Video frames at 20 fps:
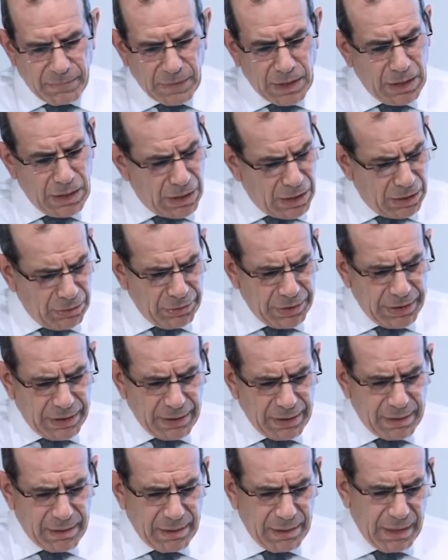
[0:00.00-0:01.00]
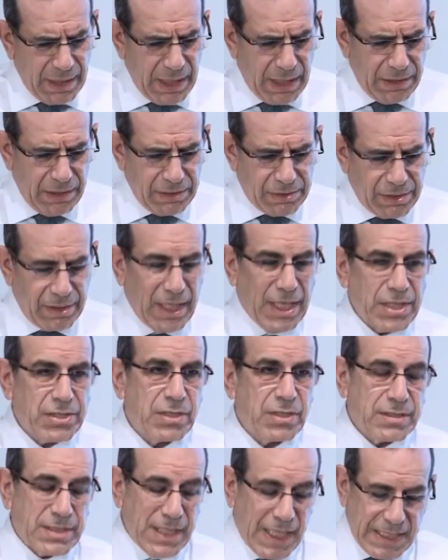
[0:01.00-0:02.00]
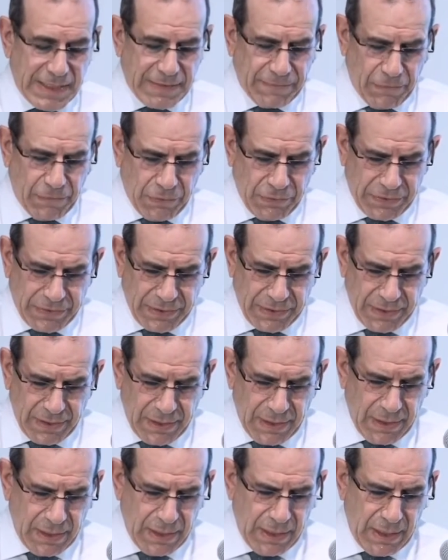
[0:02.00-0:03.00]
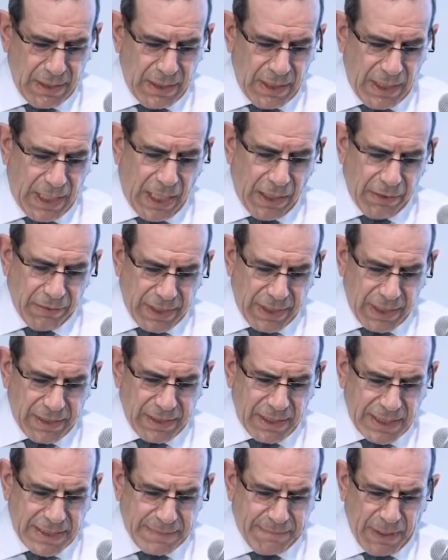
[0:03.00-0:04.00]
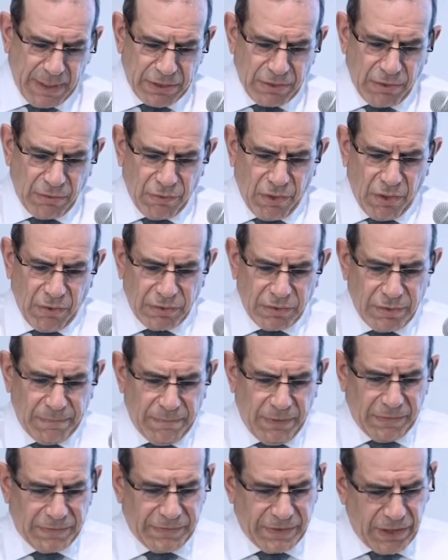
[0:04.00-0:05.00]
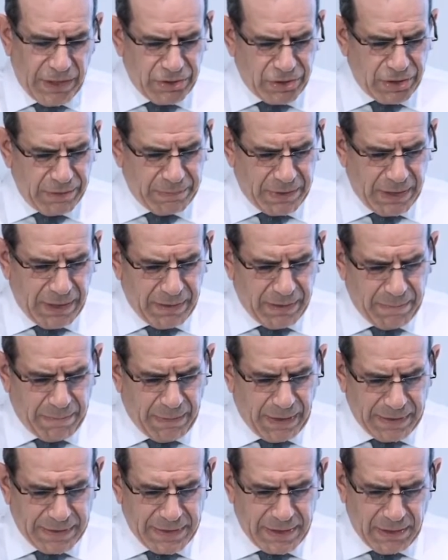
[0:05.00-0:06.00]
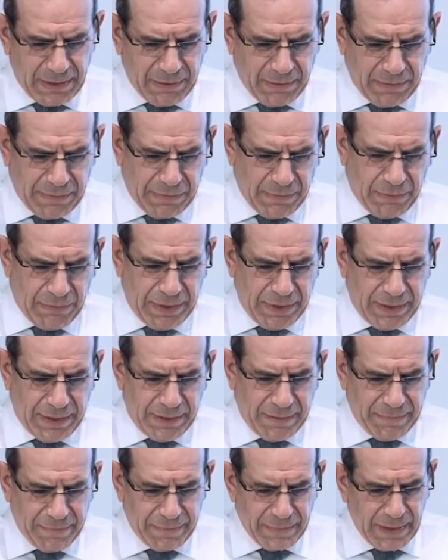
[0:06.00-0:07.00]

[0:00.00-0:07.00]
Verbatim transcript: including an international task force, allocating a special role to both Egypt and the Palestinian Authority,